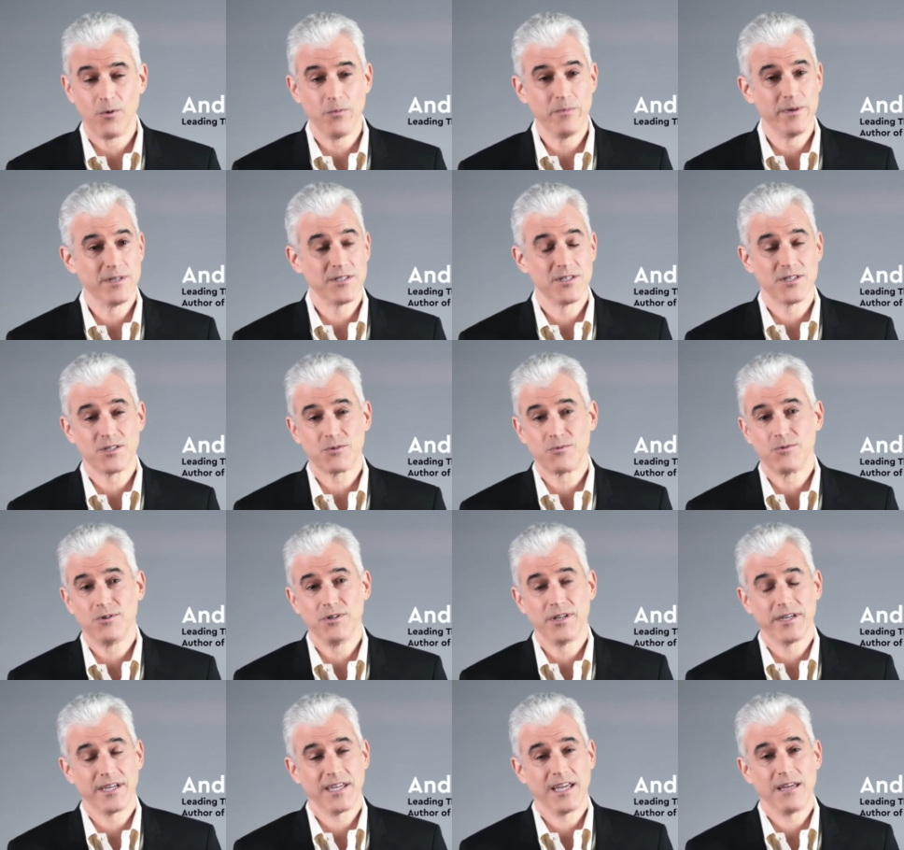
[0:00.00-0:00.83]
business
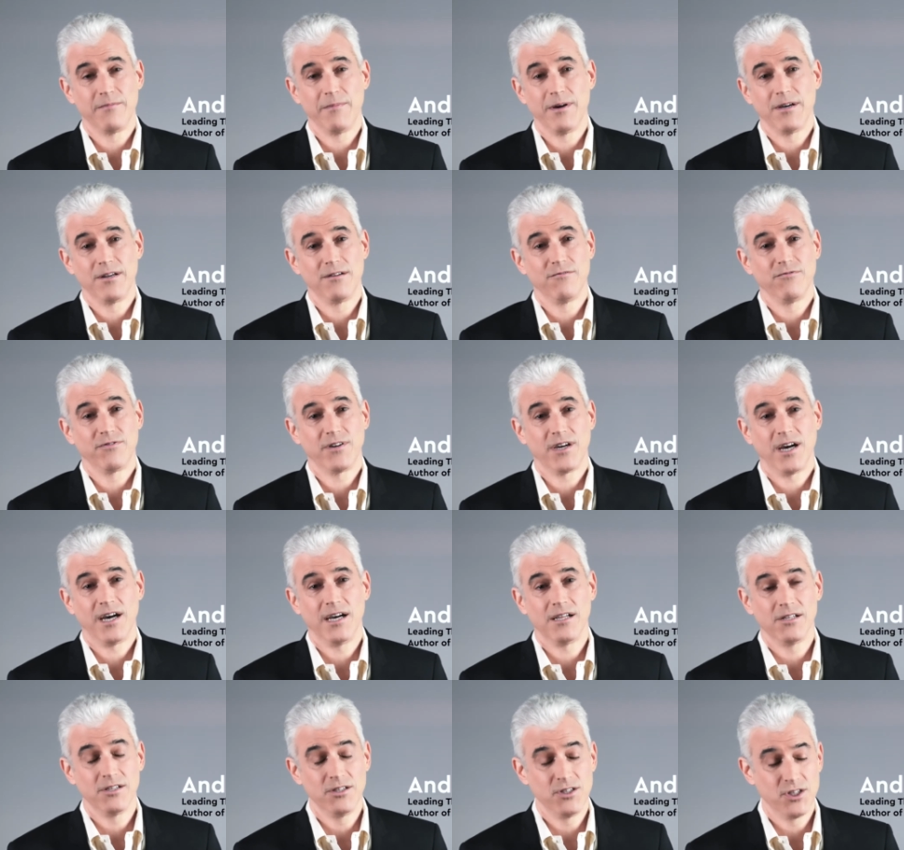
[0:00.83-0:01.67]
world. I came out of
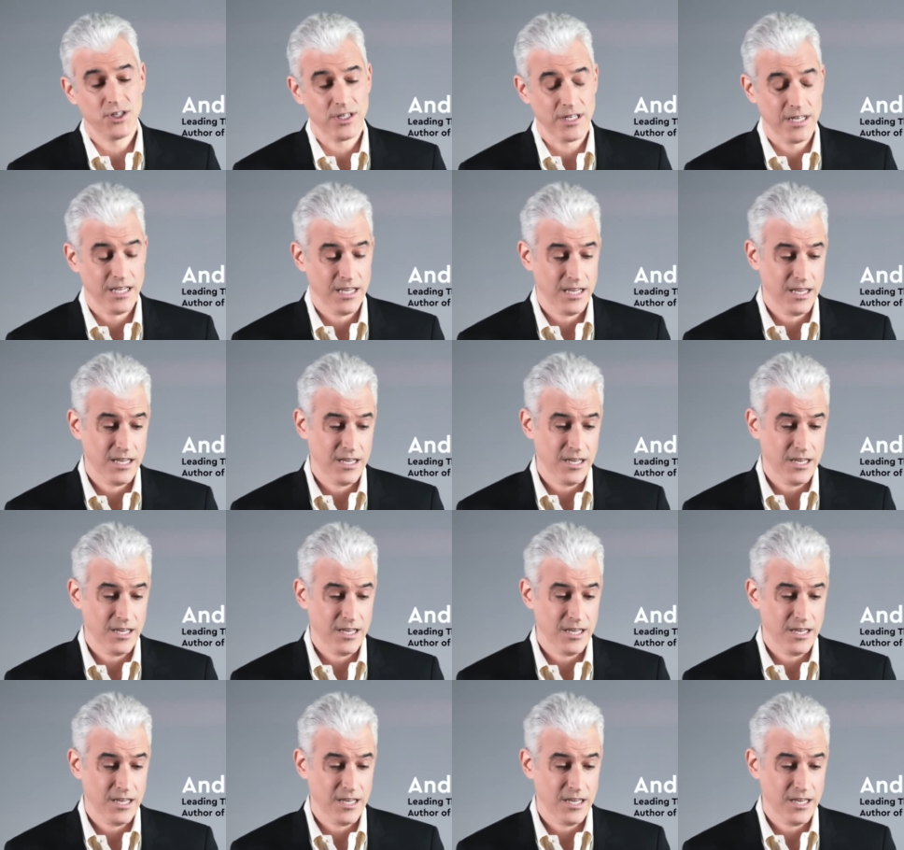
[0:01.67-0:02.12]
college and